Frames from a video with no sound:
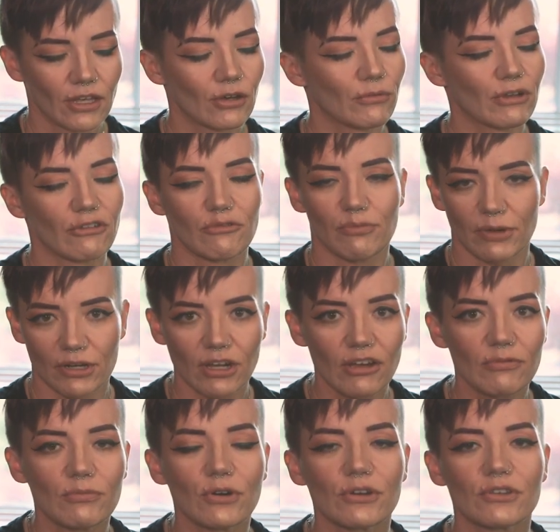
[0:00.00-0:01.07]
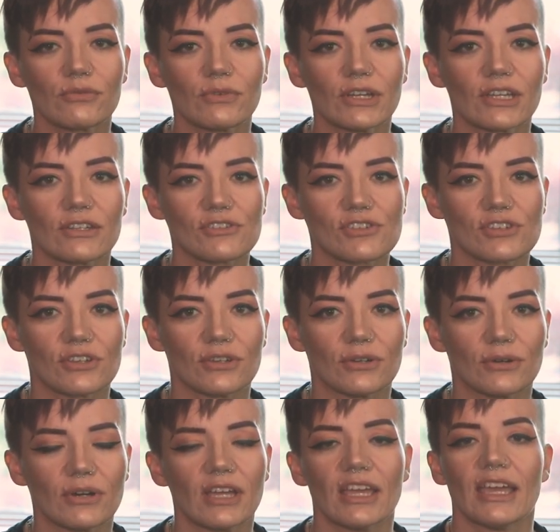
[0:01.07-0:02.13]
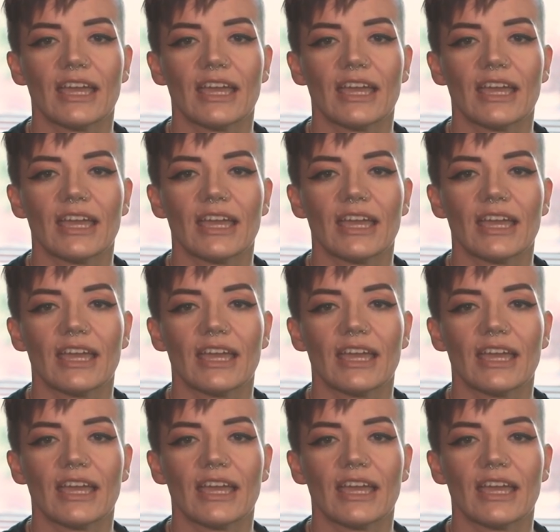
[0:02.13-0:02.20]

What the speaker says: We have bit off more than we can chew,